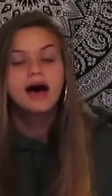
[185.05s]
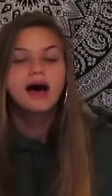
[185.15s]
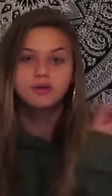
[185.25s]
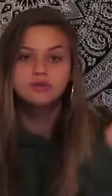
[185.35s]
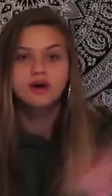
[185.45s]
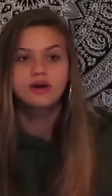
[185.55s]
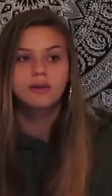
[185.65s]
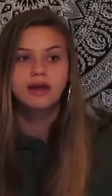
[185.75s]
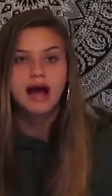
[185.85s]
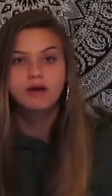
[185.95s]
And then we were
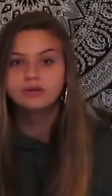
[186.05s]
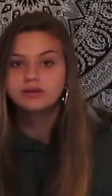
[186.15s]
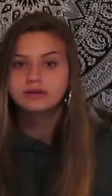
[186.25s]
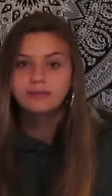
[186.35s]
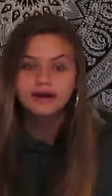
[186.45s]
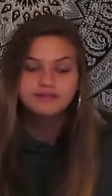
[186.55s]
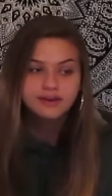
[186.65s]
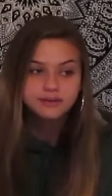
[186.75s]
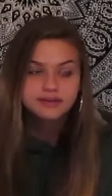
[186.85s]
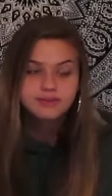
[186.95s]
talking about how we were going to buy
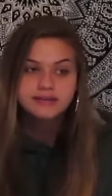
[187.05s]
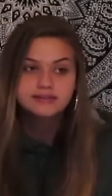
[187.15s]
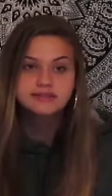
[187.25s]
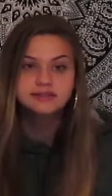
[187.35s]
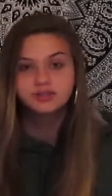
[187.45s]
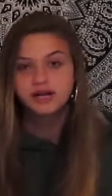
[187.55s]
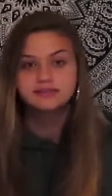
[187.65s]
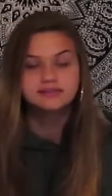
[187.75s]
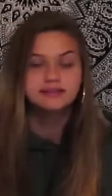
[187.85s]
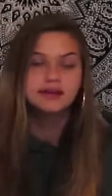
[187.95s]
fake wristbands to, like, try
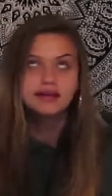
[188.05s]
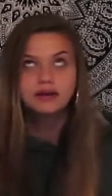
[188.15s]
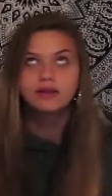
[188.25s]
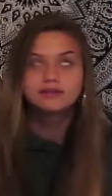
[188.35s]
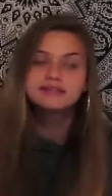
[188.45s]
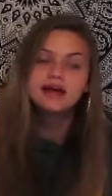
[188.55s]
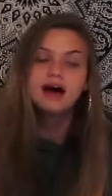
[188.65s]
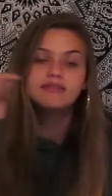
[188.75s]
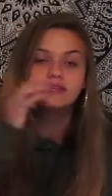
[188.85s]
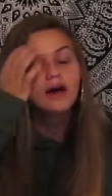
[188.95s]
and sneak in and all this
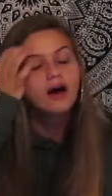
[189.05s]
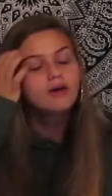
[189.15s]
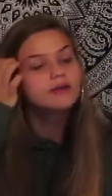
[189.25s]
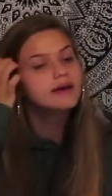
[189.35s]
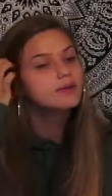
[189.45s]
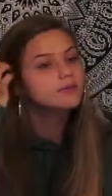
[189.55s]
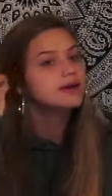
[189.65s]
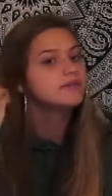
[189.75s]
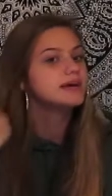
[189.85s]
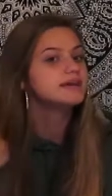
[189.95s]
stuff. Like, oh, like,
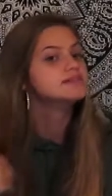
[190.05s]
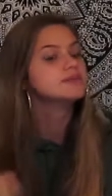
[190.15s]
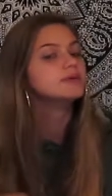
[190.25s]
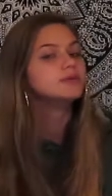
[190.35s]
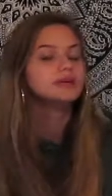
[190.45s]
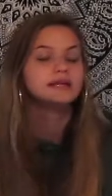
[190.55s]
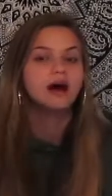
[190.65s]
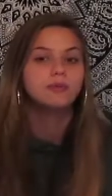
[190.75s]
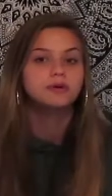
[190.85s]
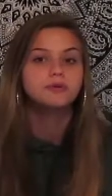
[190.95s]
we have pits, so maybe we can
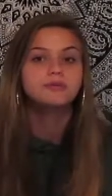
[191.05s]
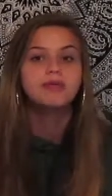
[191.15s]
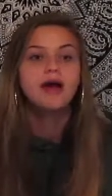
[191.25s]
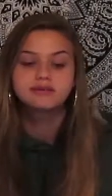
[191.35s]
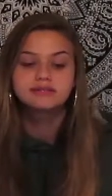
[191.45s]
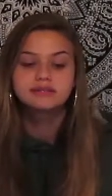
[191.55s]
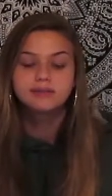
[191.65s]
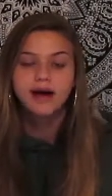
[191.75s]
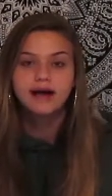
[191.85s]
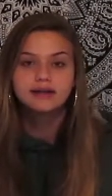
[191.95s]
help you. This girl
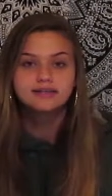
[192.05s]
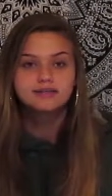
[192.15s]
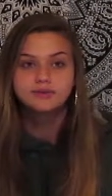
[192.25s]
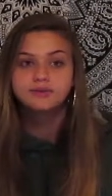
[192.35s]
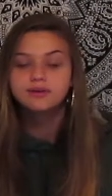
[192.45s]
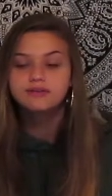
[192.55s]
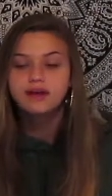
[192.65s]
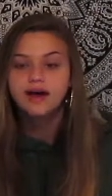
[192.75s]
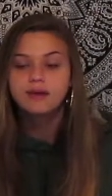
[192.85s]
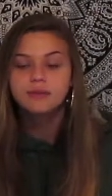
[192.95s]
sitting behind us, there were three of
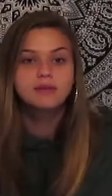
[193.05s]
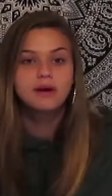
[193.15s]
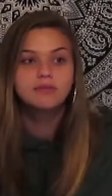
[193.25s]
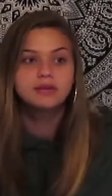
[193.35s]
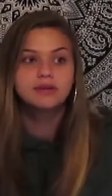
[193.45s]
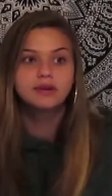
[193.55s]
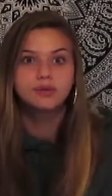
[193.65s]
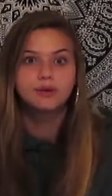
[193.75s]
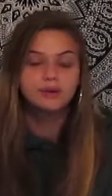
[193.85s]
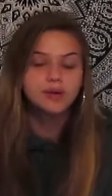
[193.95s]
them. They came up and they were
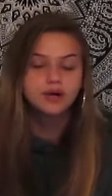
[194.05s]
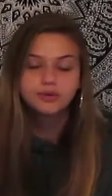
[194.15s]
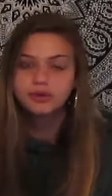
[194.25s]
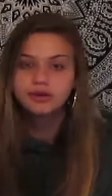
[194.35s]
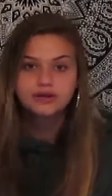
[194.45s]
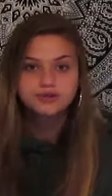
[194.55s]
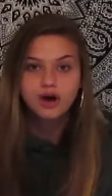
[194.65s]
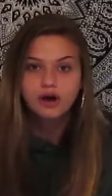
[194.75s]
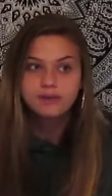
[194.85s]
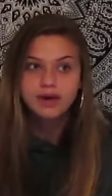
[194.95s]
like, wait, we heard what you guys are
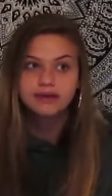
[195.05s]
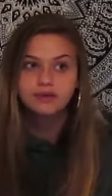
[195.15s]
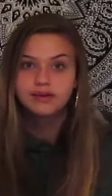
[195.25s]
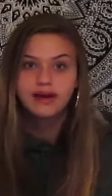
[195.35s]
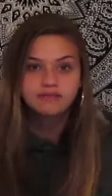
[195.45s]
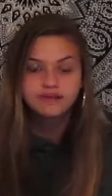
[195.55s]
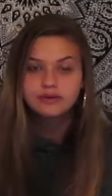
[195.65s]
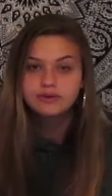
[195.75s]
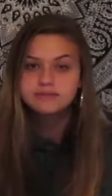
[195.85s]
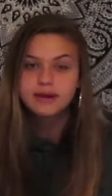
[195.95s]
talking about. Like, we have
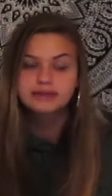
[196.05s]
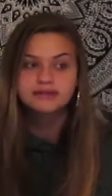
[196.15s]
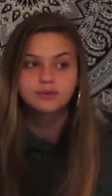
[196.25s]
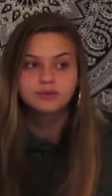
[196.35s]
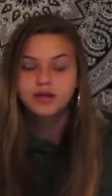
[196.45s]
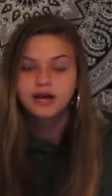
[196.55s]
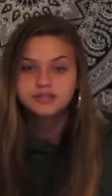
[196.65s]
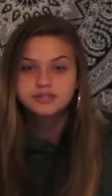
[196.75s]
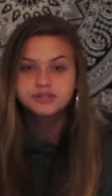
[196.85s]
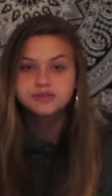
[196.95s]
fake wristbands. Like, we're
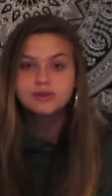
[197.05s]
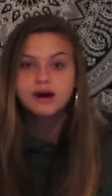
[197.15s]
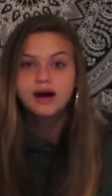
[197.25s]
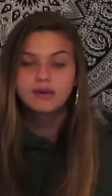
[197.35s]
trying too.